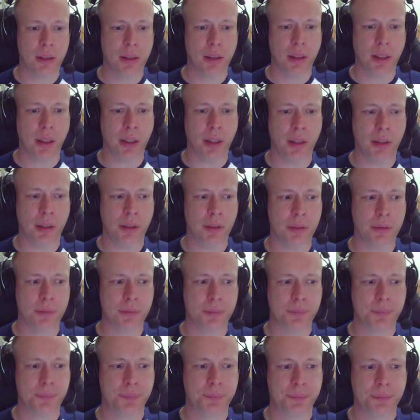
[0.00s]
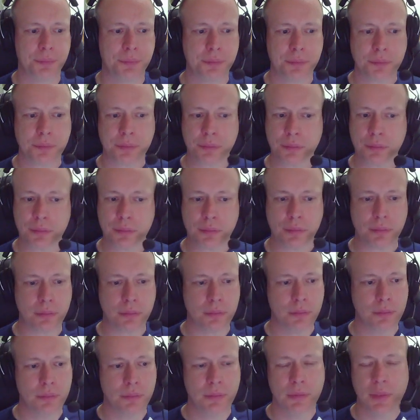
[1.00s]
And
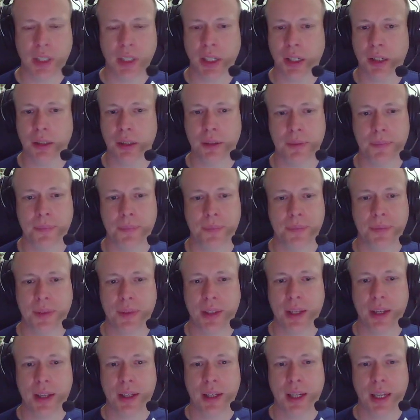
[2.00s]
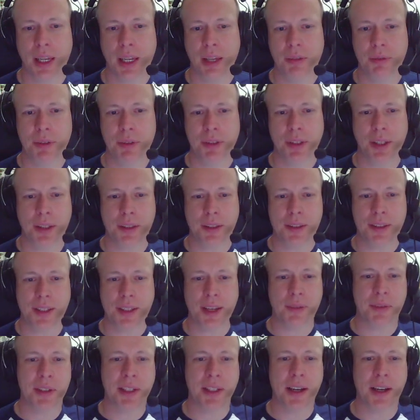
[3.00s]
like, even that
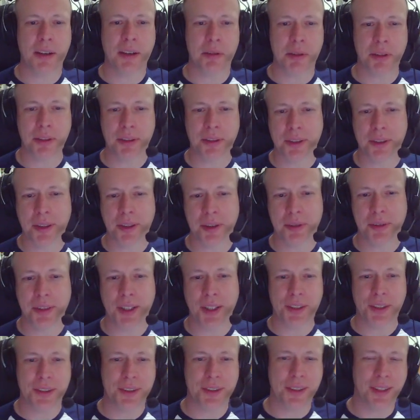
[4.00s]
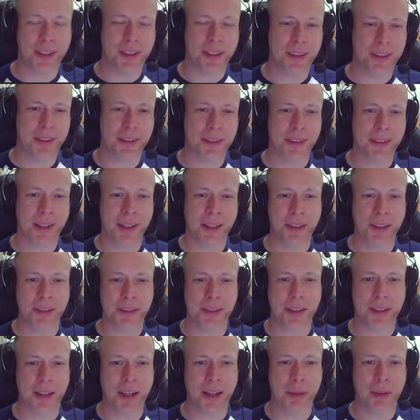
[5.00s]
7-hour code test that I
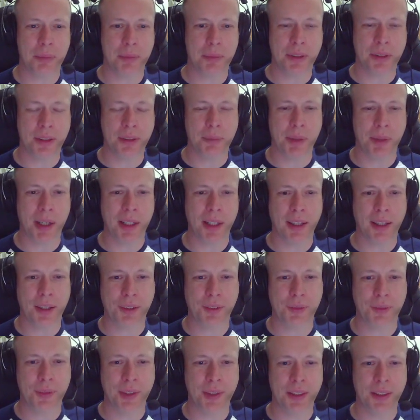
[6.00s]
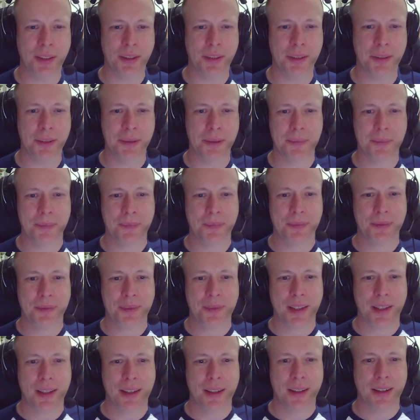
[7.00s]
described in my last video,
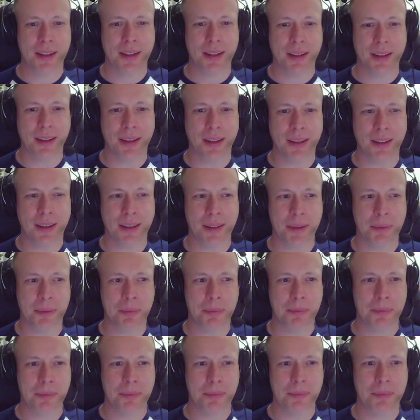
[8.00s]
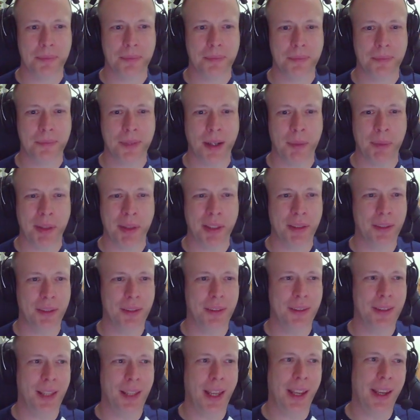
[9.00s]
um, I mean,
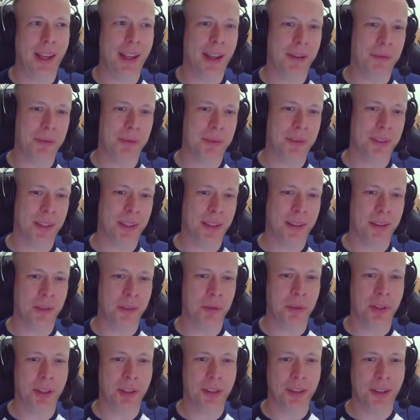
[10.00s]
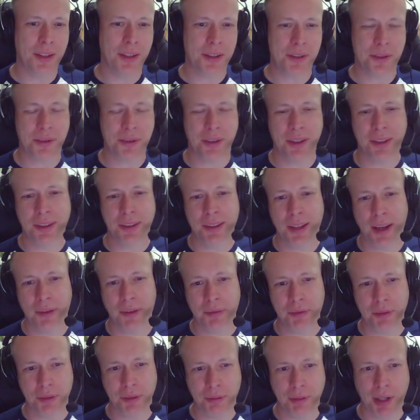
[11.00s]
they have the unit tests, so I didn't have
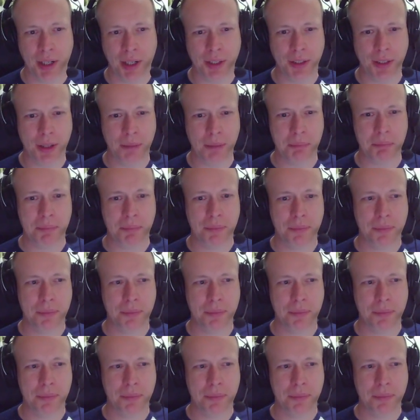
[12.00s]
to write them.